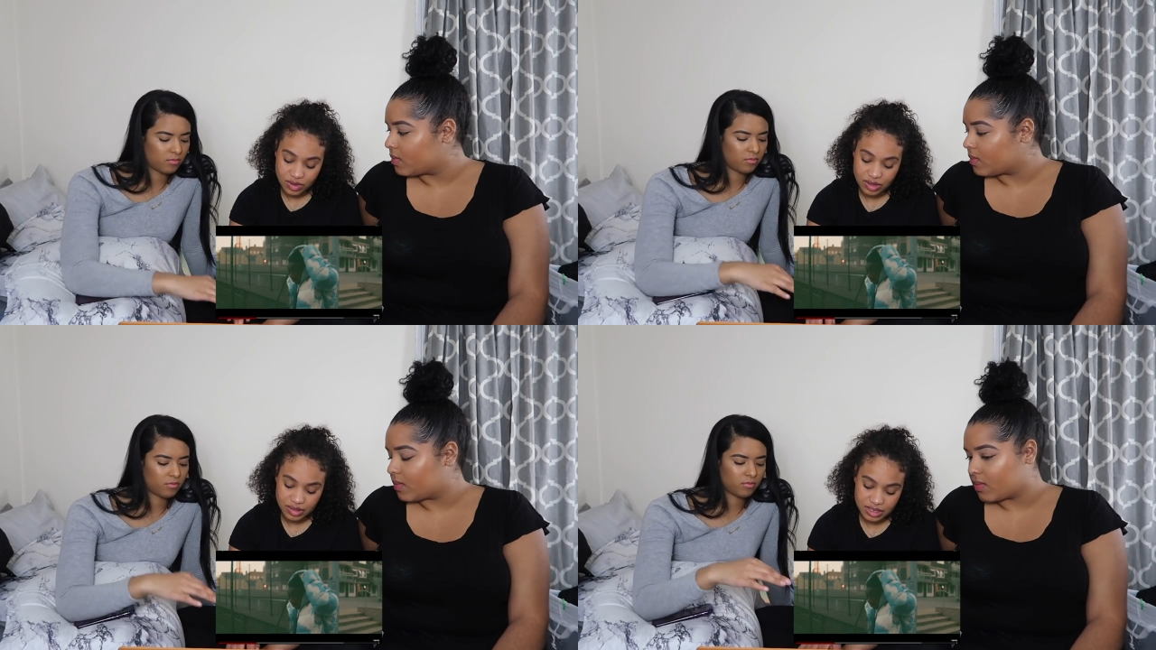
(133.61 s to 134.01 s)

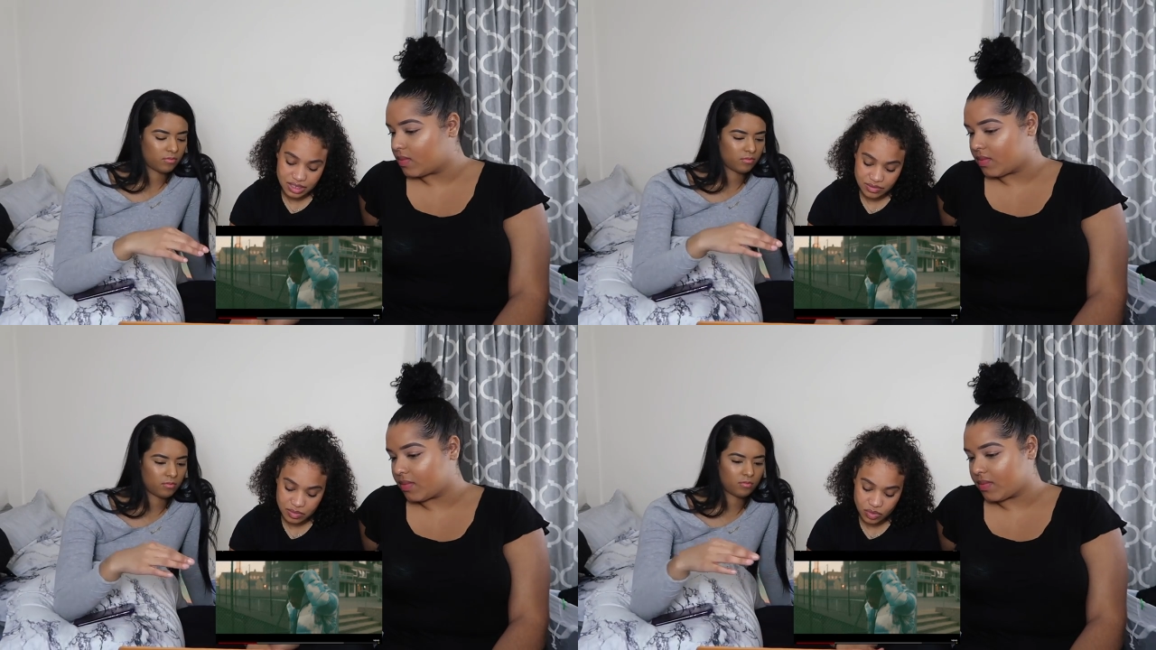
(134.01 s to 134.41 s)
Speaker 1: Wow,
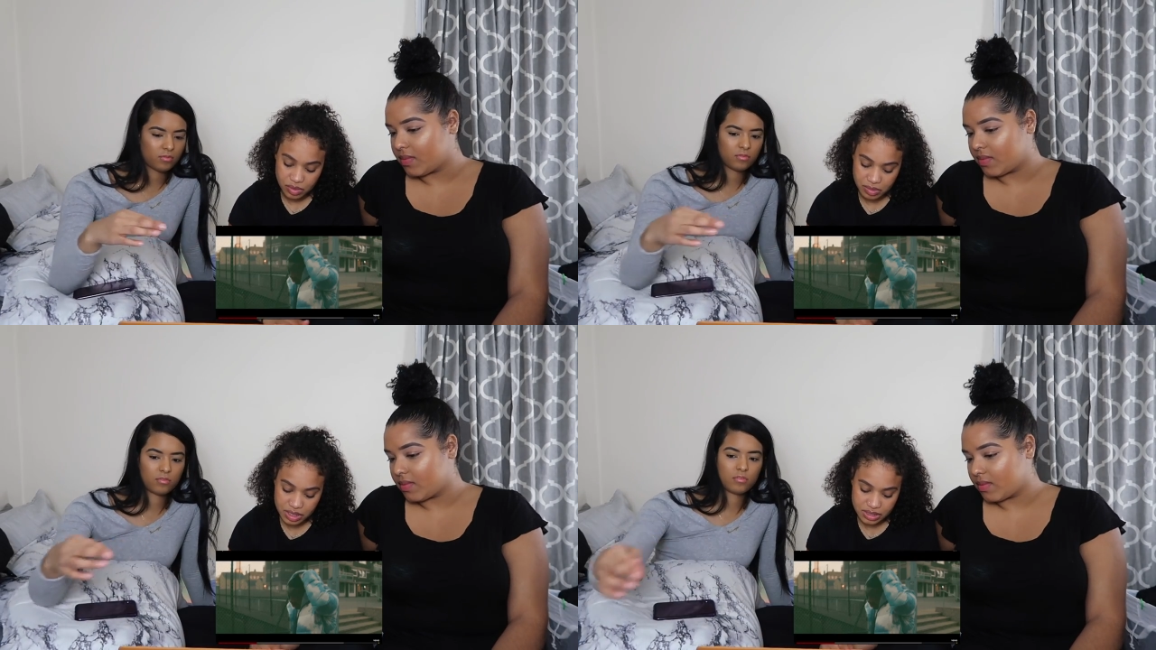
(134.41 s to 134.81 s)
that's even
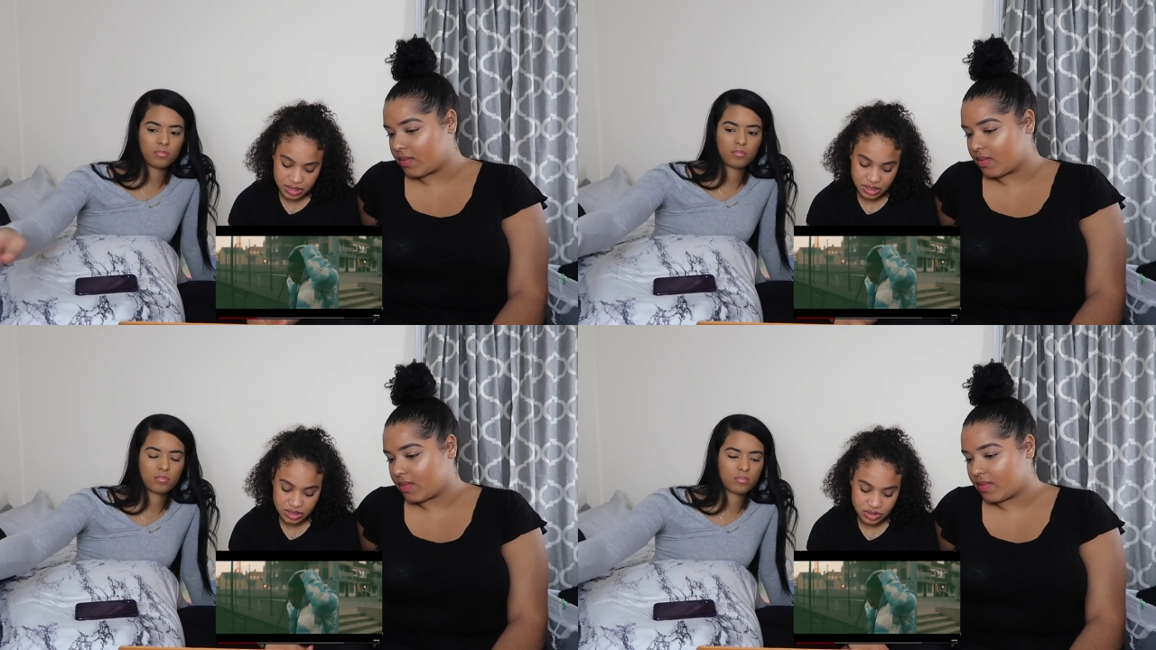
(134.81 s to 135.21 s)
more
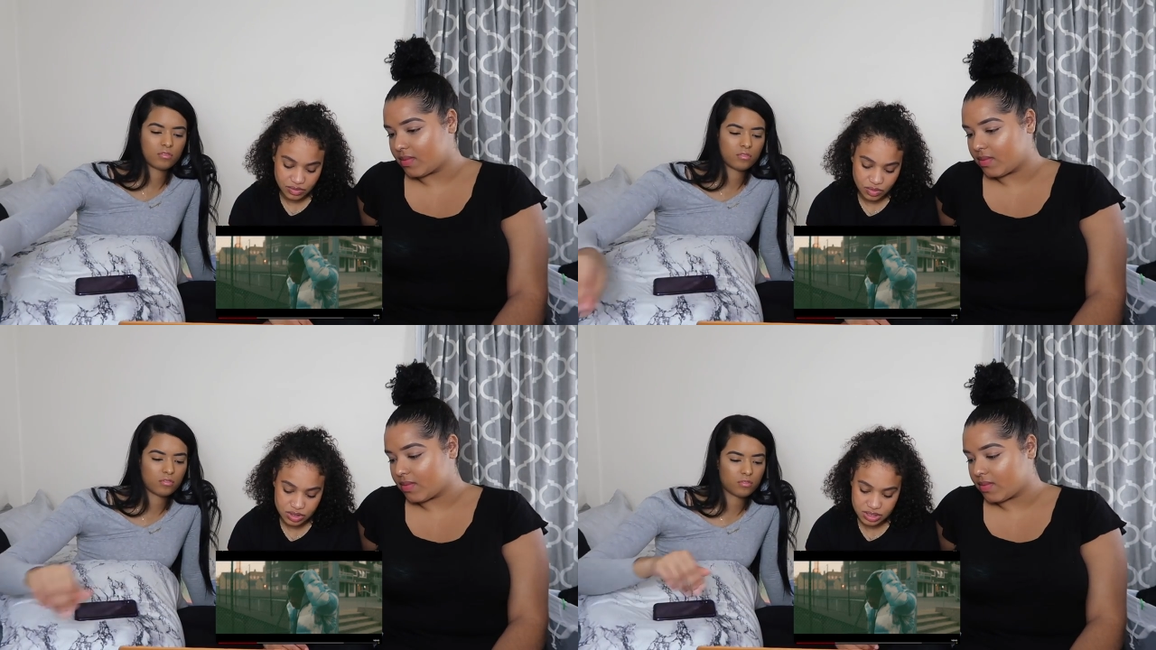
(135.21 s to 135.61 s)
amazing
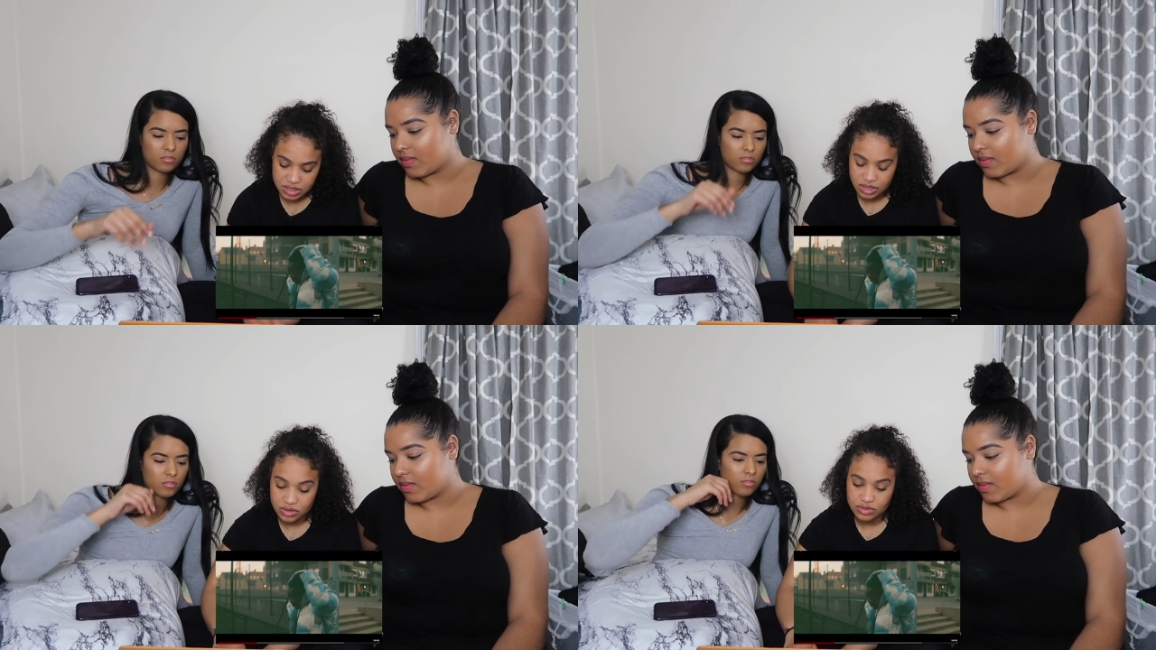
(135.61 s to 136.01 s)
because your voice
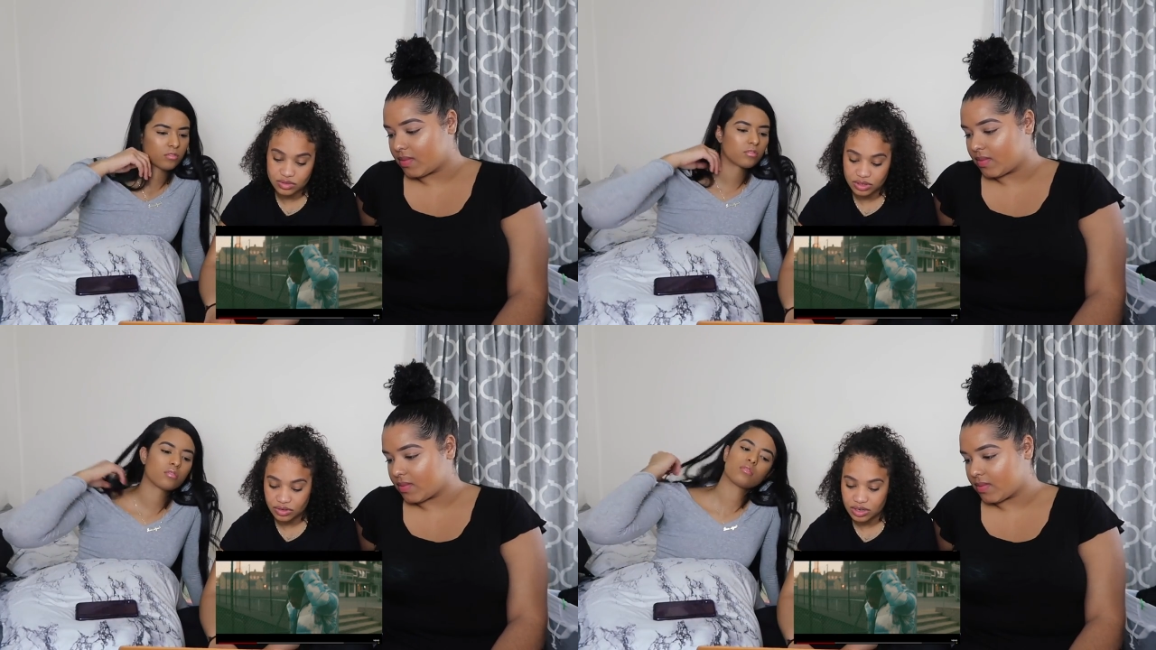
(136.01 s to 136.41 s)

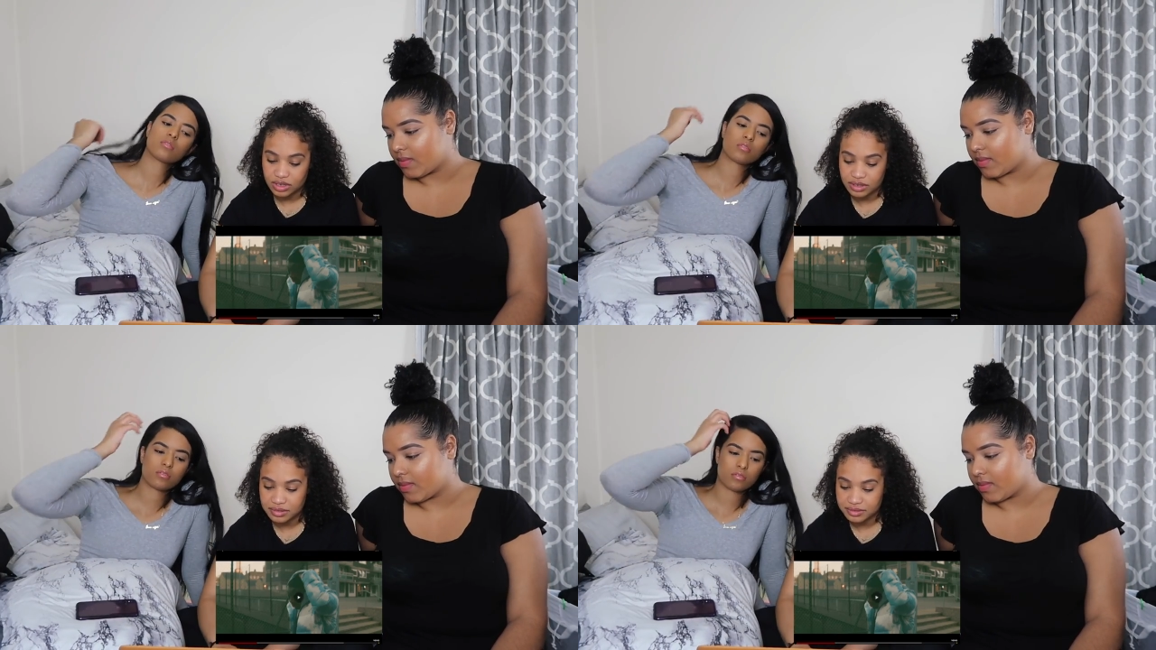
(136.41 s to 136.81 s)
sounds really
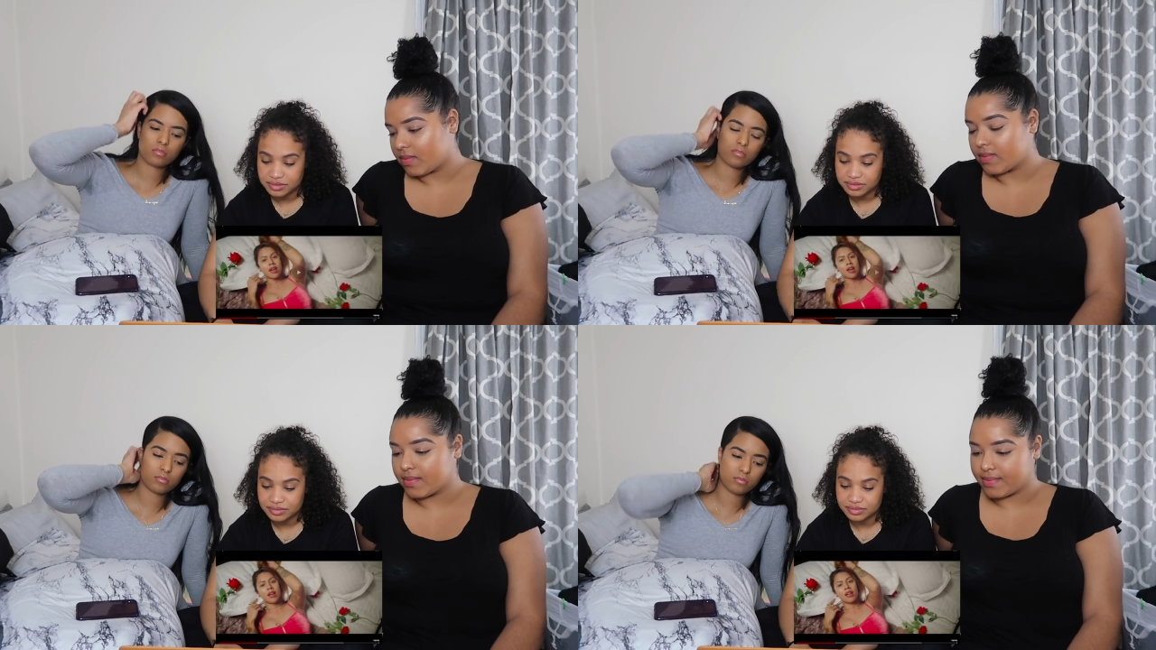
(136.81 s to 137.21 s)
great.
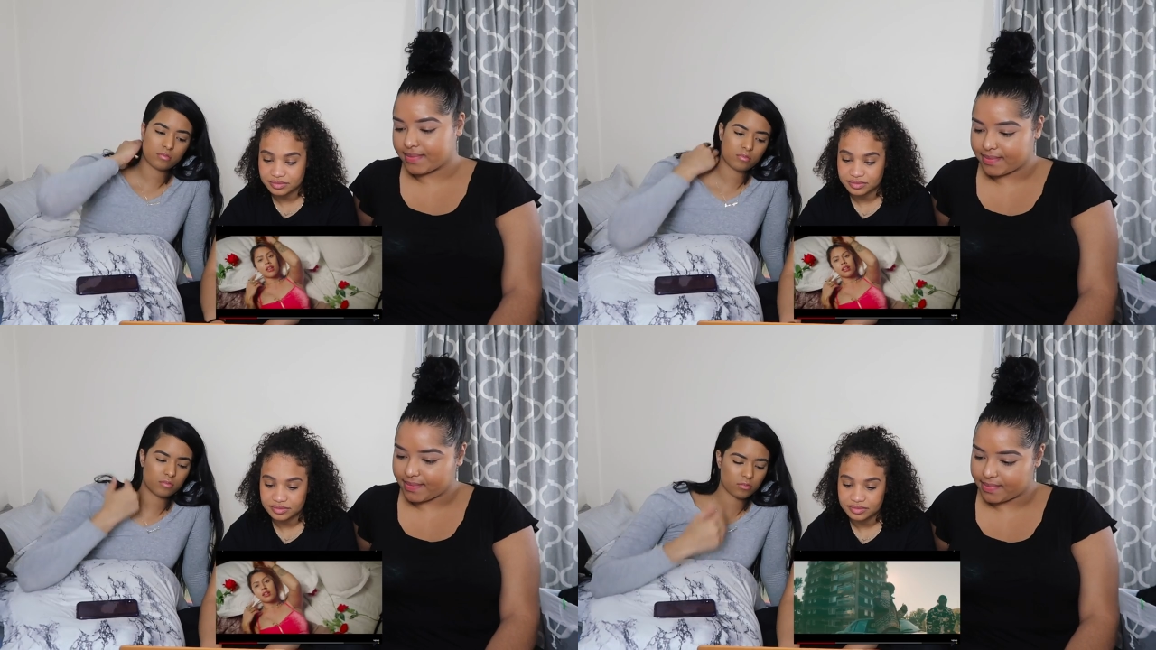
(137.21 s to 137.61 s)
I